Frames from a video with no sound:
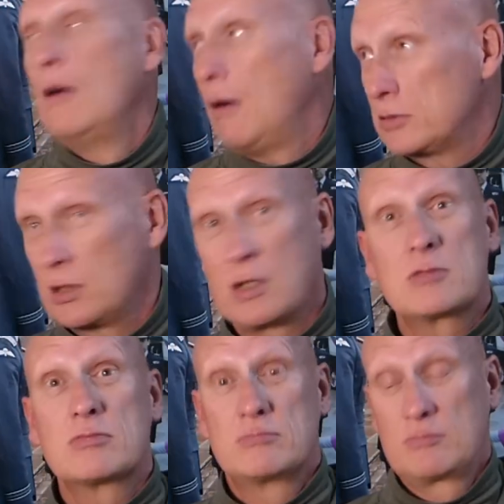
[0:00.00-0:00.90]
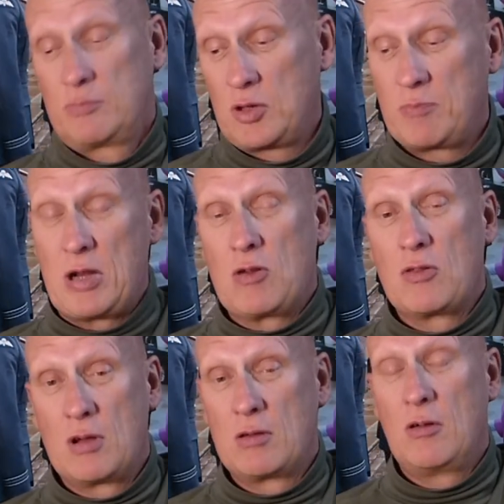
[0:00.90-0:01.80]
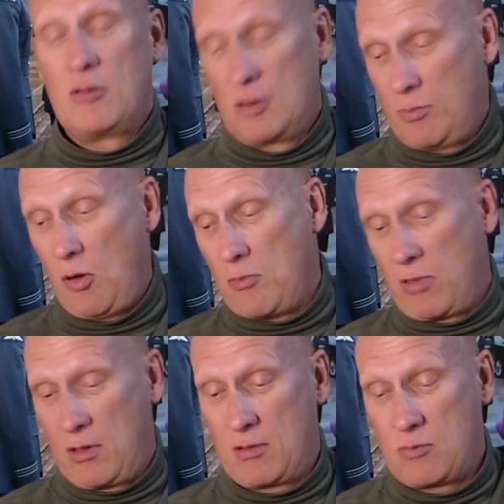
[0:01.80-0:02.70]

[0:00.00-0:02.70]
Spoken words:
I said, let's put the bin on the bottom of the